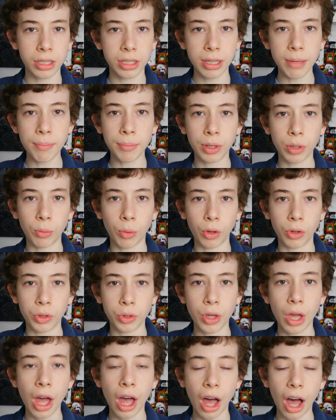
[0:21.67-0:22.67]
simpler
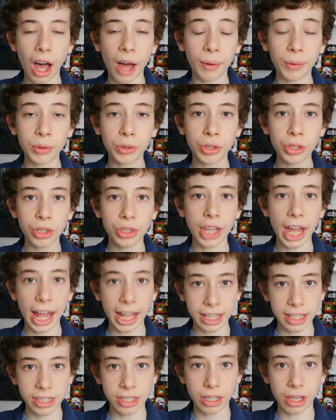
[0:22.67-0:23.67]
ones I will just
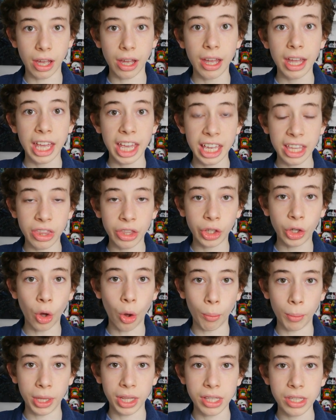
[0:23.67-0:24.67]
answer in the
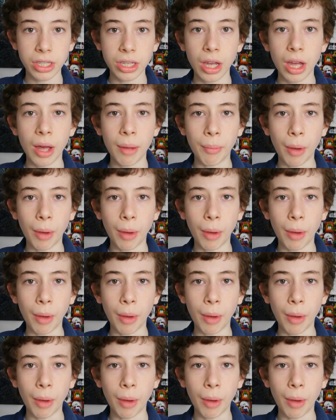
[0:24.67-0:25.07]
comments,